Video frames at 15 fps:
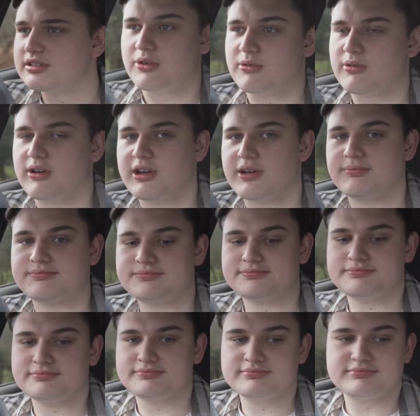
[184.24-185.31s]
All right,
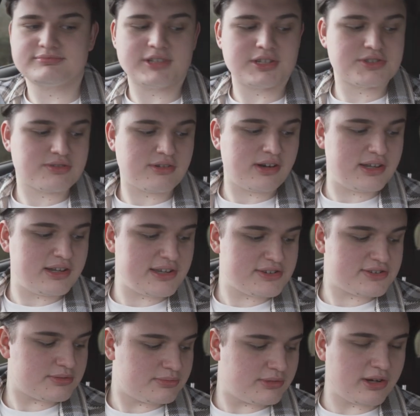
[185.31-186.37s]
let's try
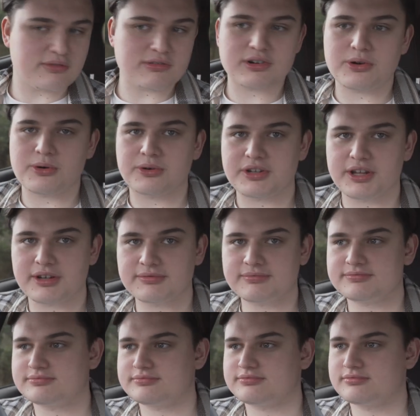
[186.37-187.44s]
this. We are recording.
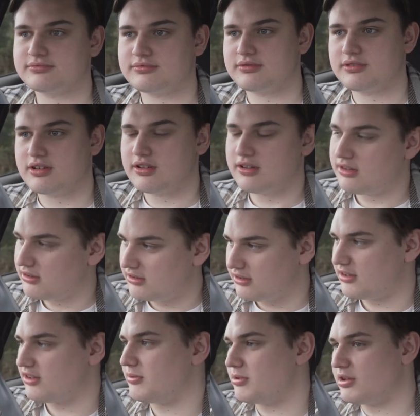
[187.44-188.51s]

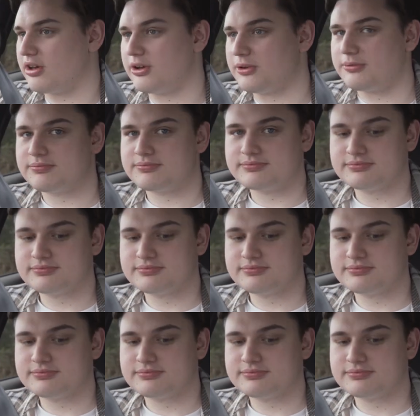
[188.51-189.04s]
Here we go.